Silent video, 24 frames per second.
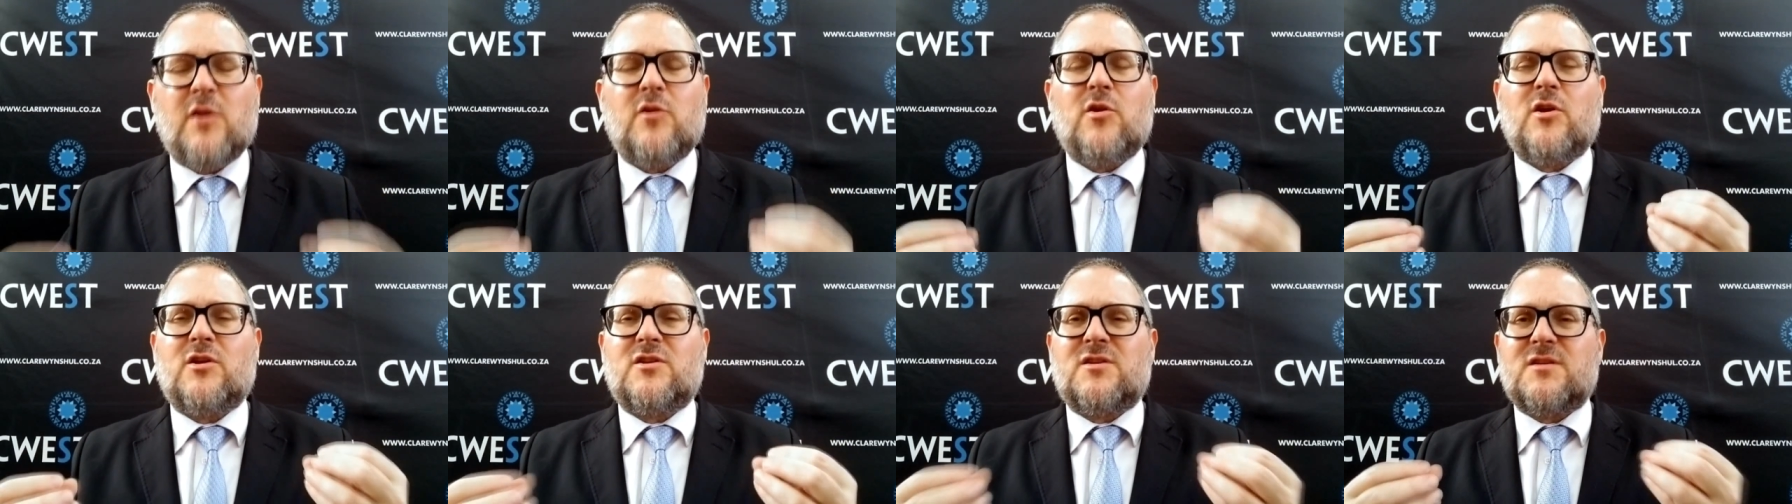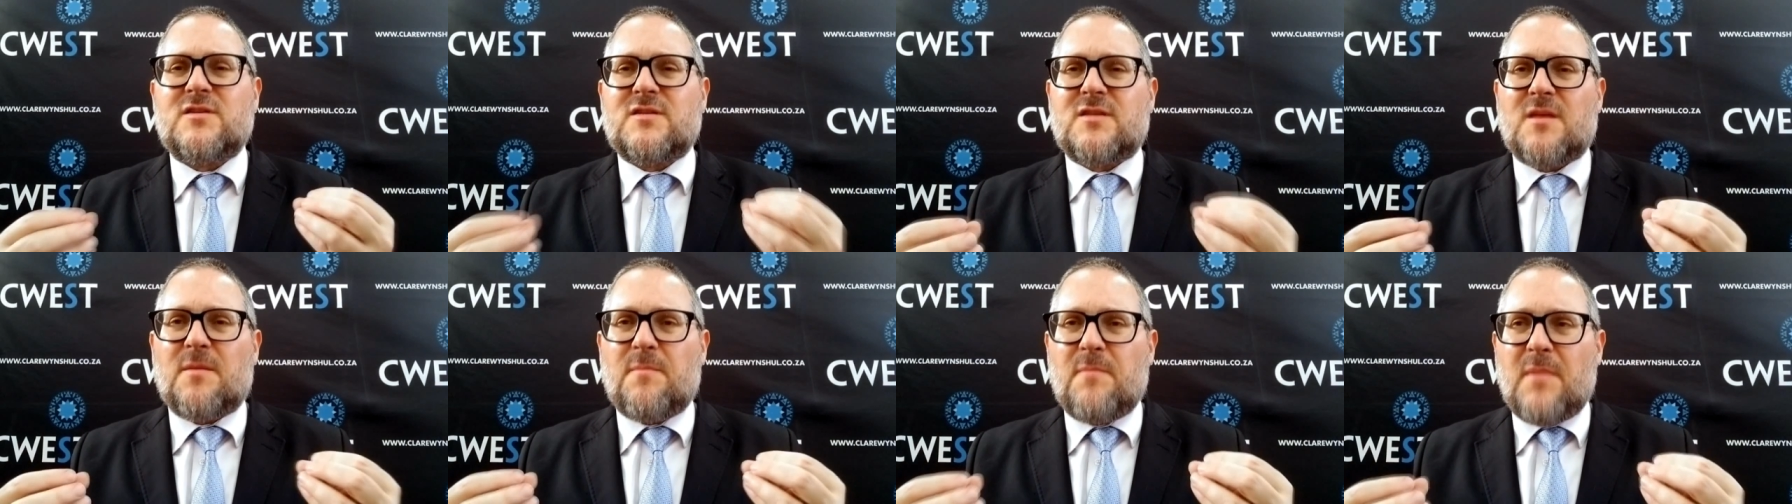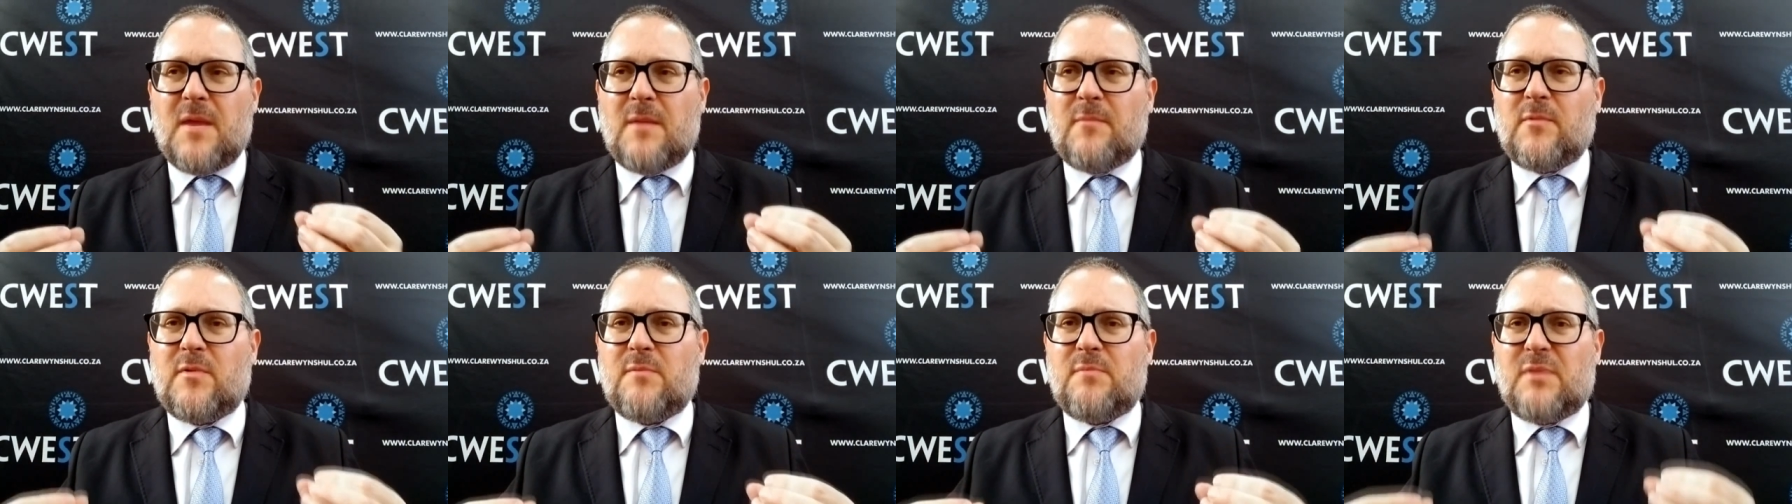not just the
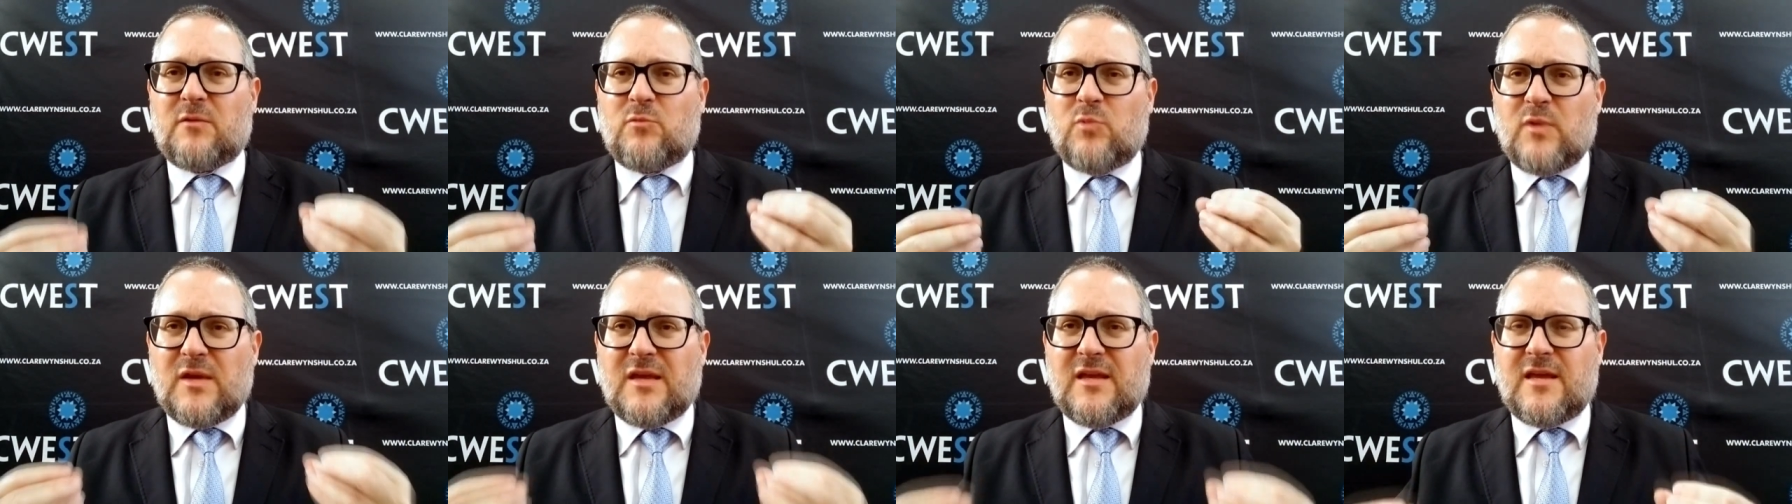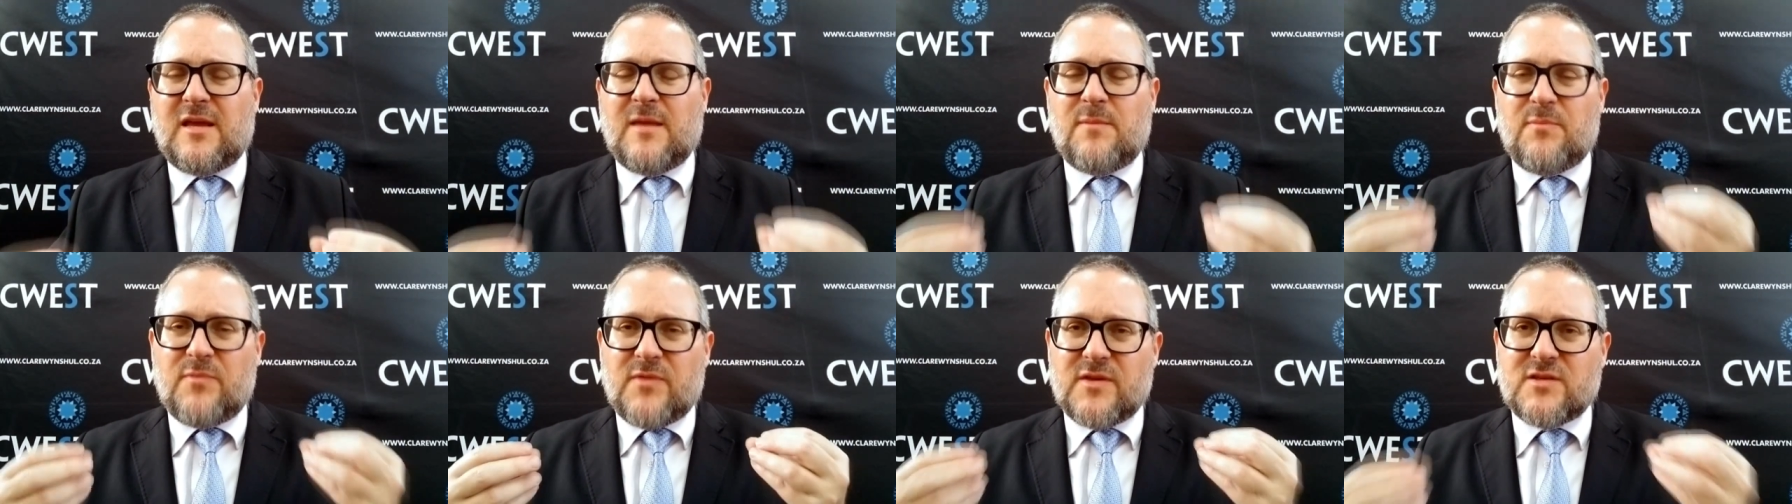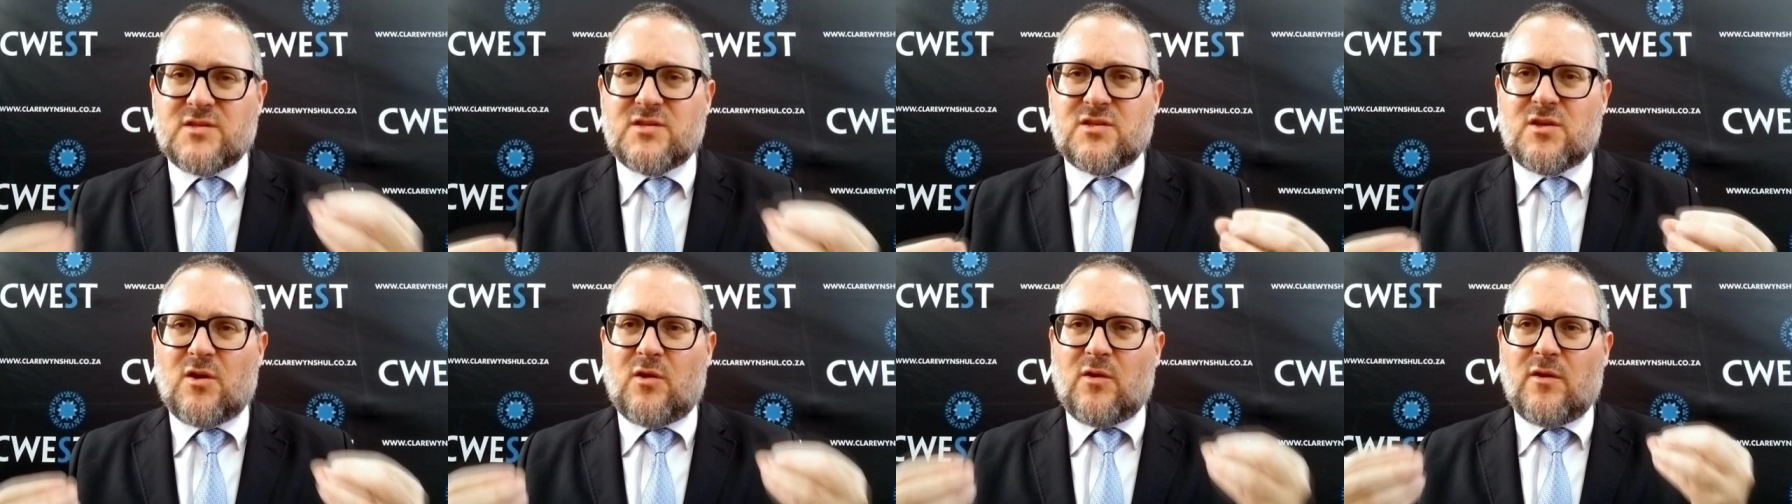memory, but we keep the
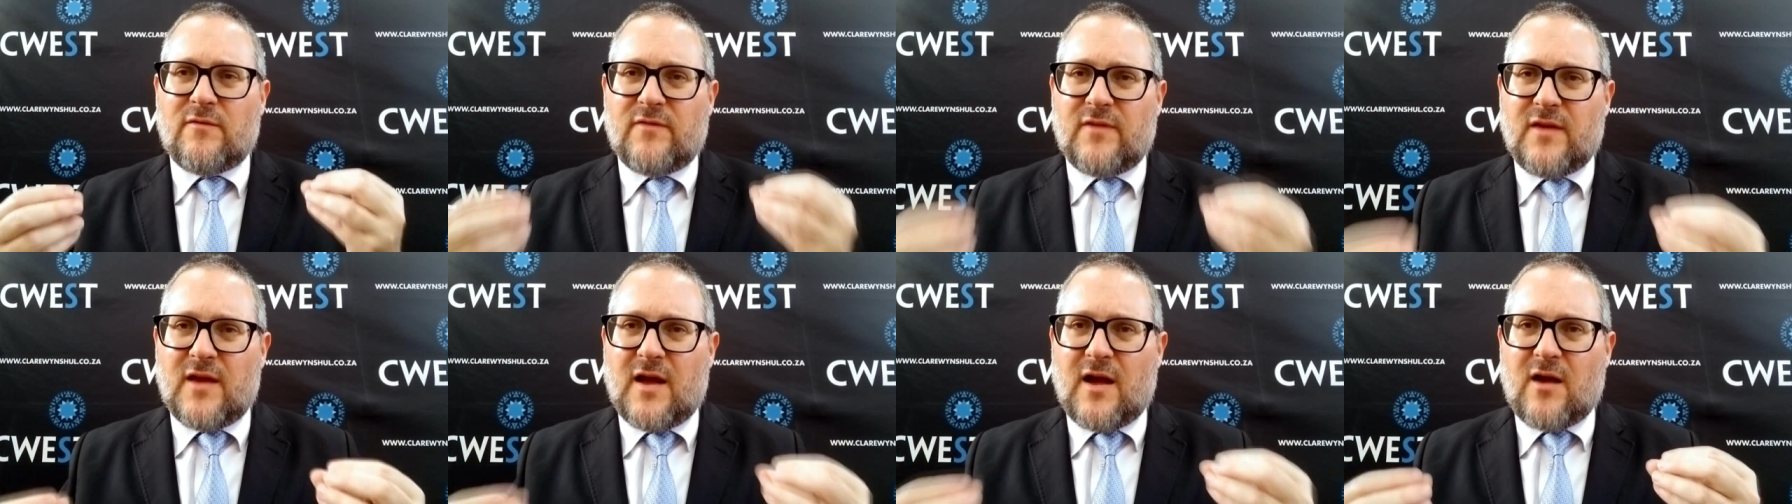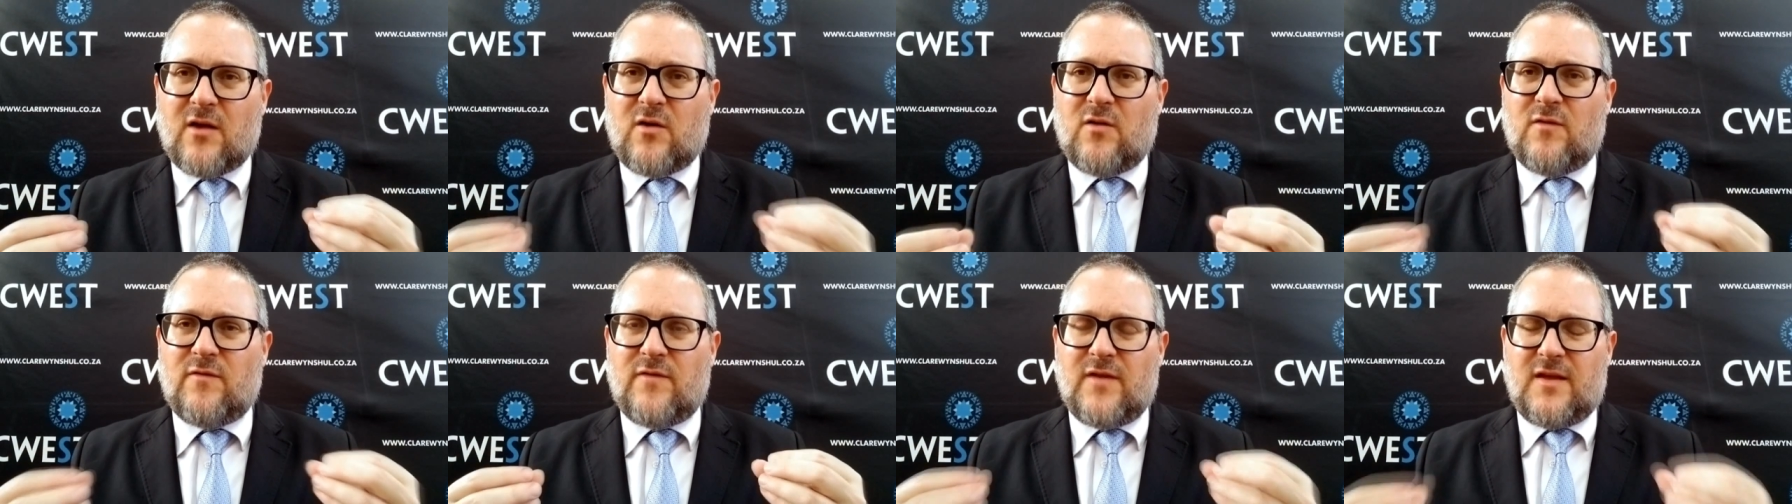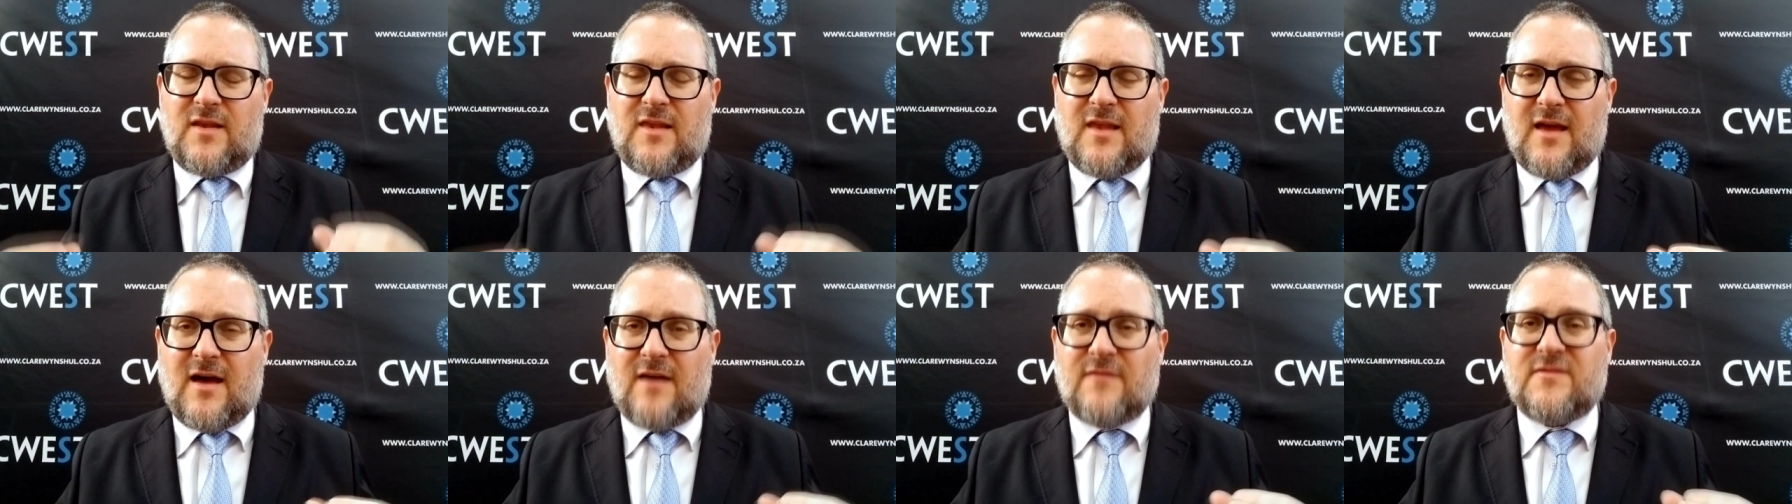soul of Yaakov
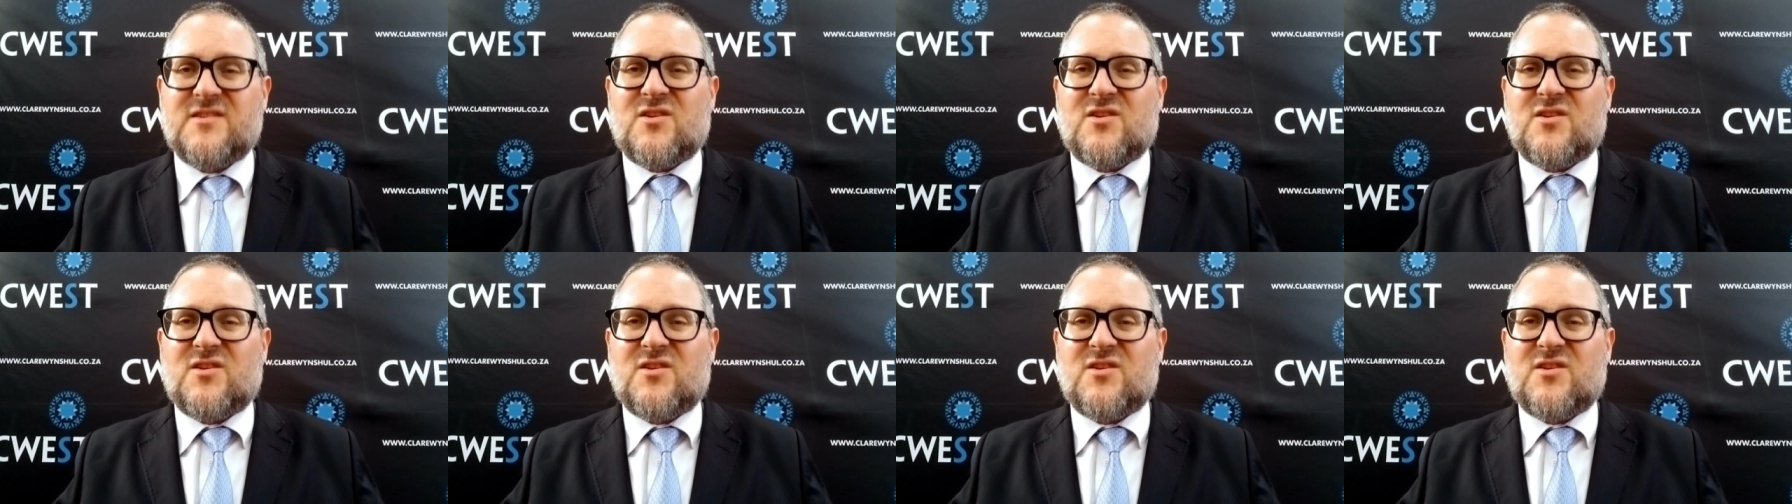alive.